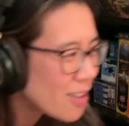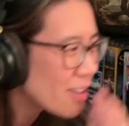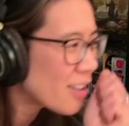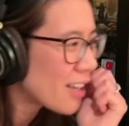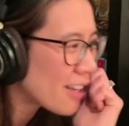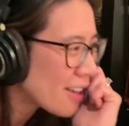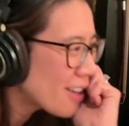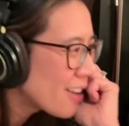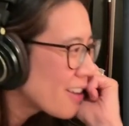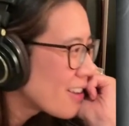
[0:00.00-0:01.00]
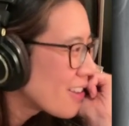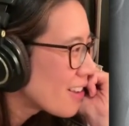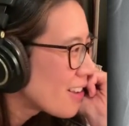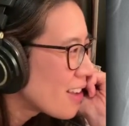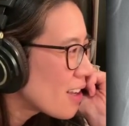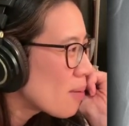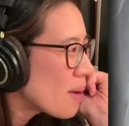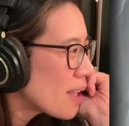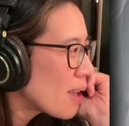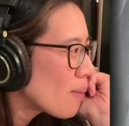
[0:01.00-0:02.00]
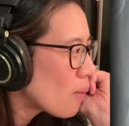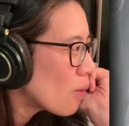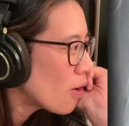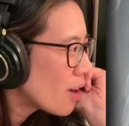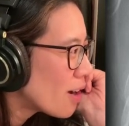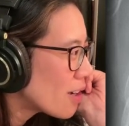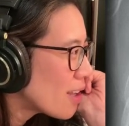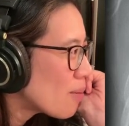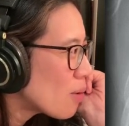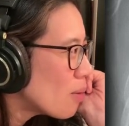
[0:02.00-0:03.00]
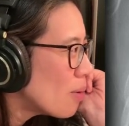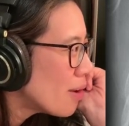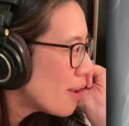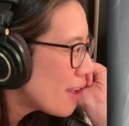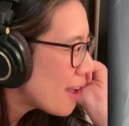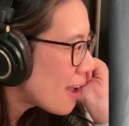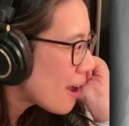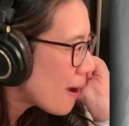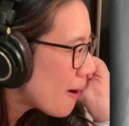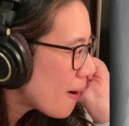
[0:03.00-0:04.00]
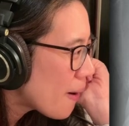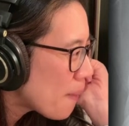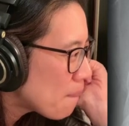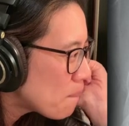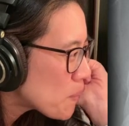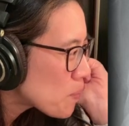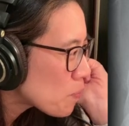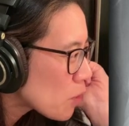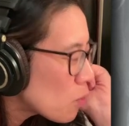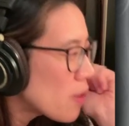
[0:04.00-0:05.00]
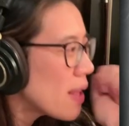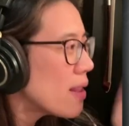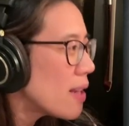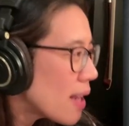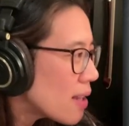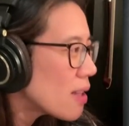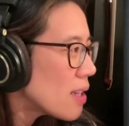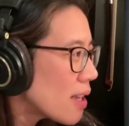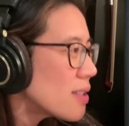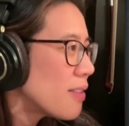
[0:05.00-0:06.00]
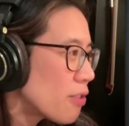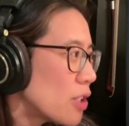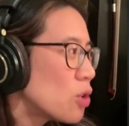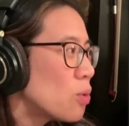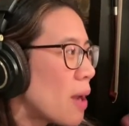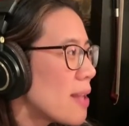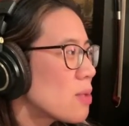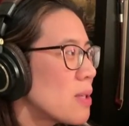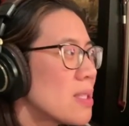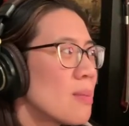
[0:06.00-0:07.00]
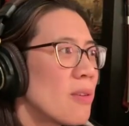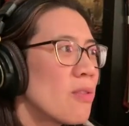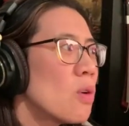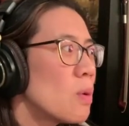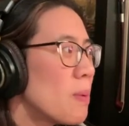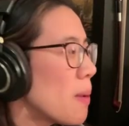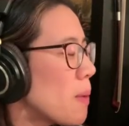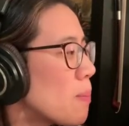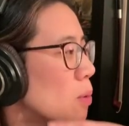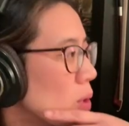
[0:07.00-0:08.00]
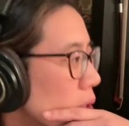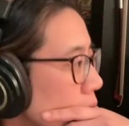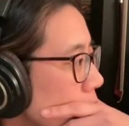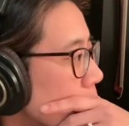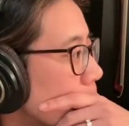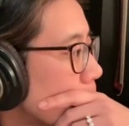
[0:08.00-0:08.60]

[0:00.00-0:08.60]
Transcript: Okay. You're making me work hard here, Bob. Well, then the next differential, as we said before, would be a big bullous.